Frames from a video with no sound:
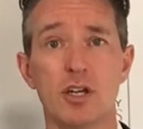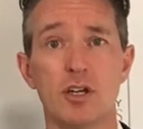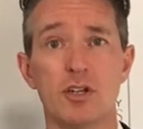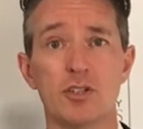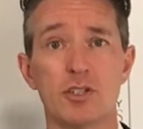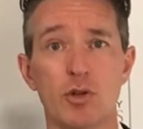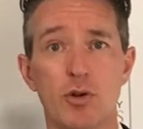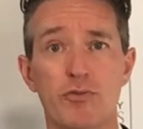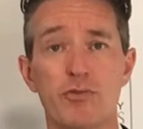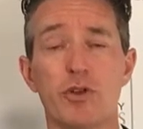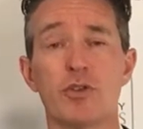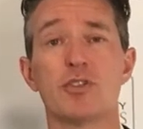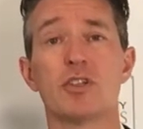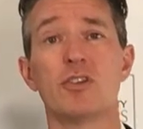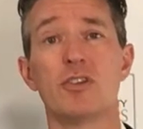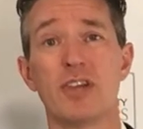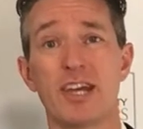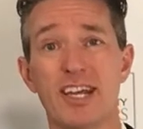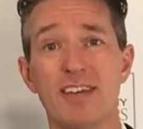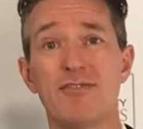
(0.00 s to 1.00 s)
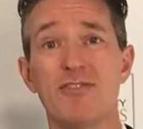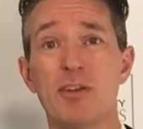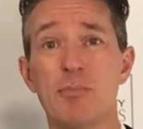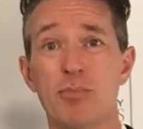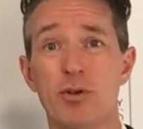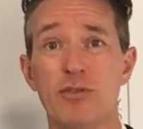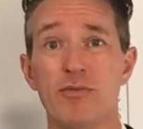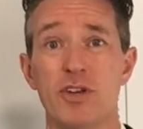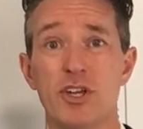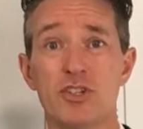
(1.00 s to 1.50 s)
So if there's a late fee
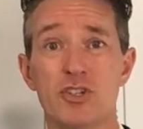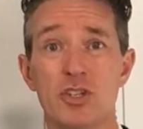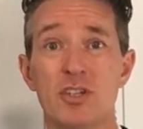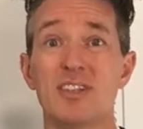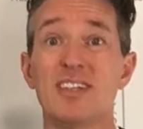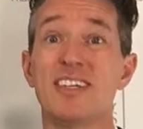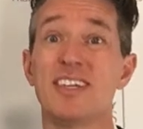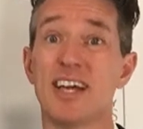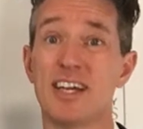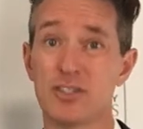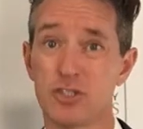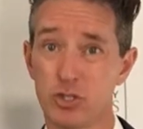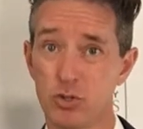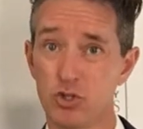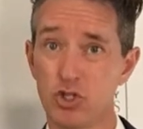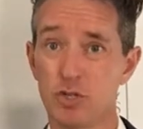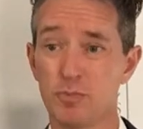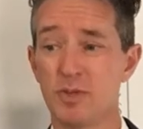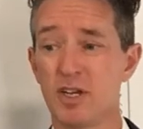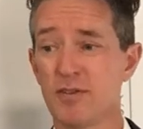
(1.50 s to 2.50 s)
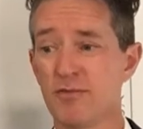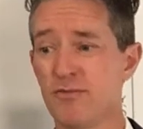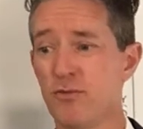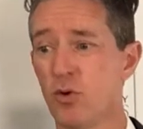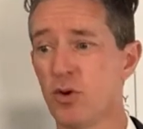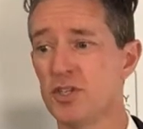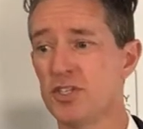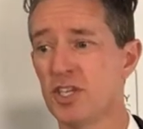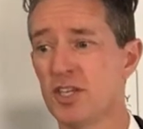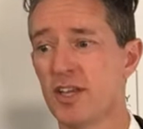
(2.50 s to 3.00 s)
provision, yes, you should be
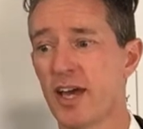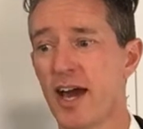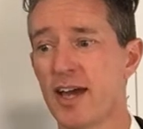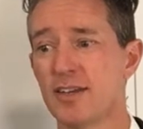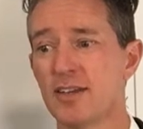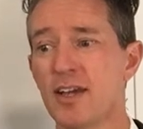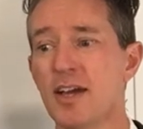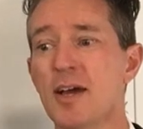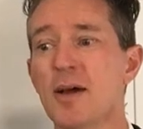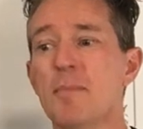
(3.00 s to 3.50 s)
enforcing that,